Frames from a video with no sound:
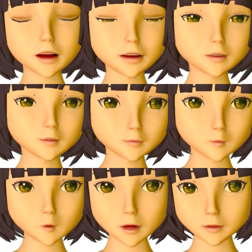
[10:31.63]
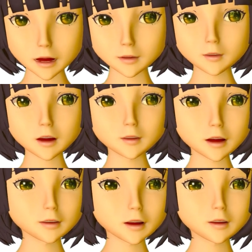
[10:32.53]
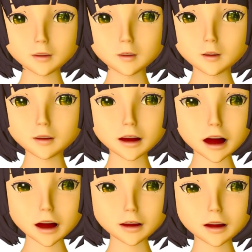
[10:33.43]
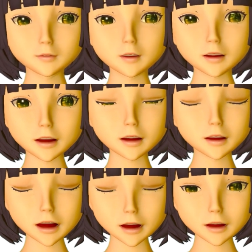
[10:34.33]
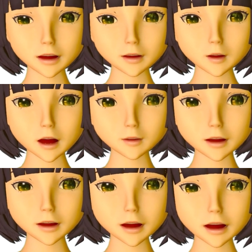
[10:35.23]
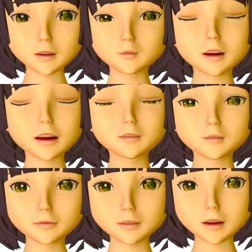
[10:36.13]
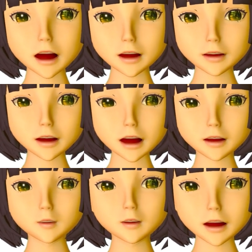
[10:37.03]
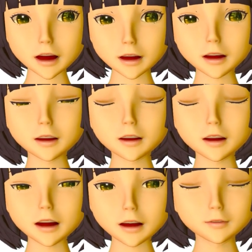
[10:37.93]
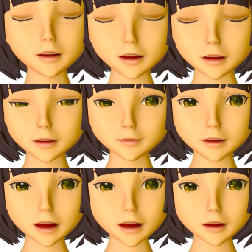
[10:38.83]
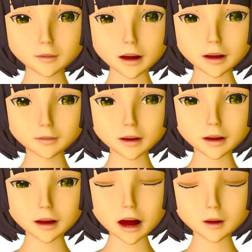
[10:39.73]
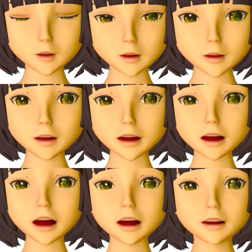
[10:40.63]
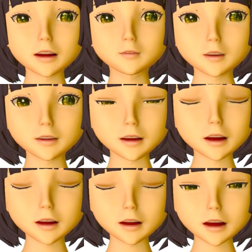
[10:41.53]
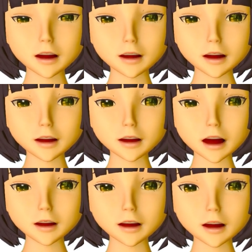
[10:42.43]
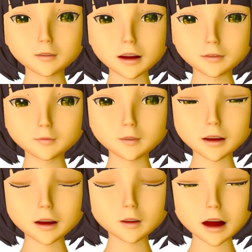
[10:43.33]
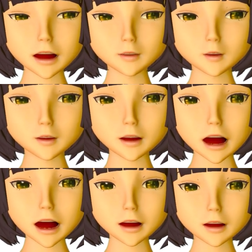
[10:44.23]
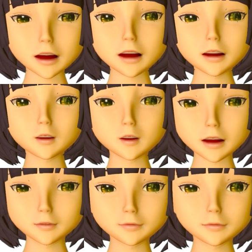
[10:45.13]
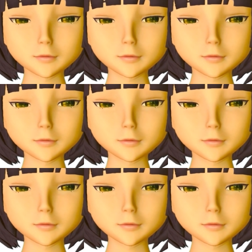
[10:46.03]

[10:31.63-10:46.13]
So we've drawn a boundary around it. We're not saying it's the most delicious ramen possible, but we are saying within certain limits, within the limits of this town, it's the most delicious ramen. So that's what de is doing.